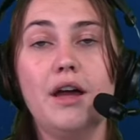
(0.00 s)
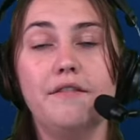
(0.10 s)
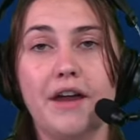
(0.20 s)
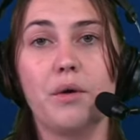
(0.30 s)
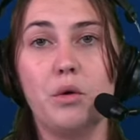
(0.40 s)

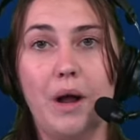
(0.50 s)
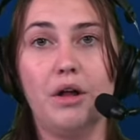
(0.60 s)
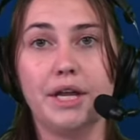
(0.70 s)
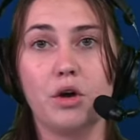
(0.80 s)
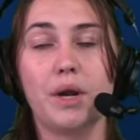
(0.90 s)
very well
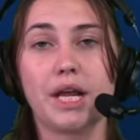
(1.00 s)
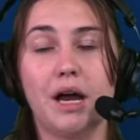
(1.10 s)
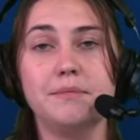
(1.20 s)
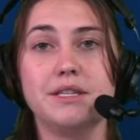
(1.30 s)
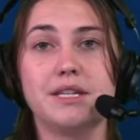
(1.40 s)
here when it
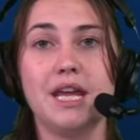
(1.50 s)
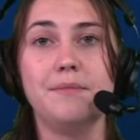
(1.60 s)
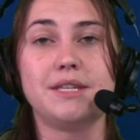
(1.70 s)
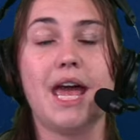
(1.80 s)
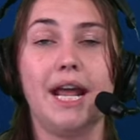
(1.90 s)
comes to
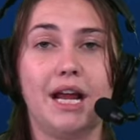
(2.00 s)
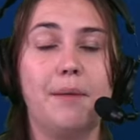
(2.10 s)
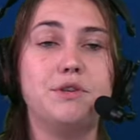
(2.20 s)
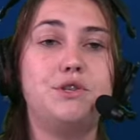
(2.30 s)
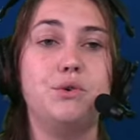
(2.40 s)
schemes and it
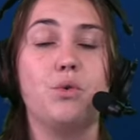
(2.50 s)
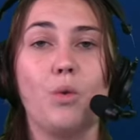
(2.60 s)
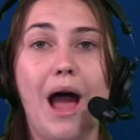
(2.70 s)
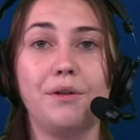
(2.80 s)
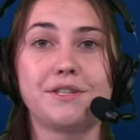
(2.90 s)
comes to
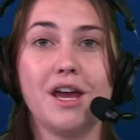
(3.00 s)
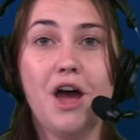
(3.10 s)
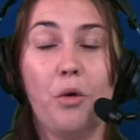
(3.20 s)
routes.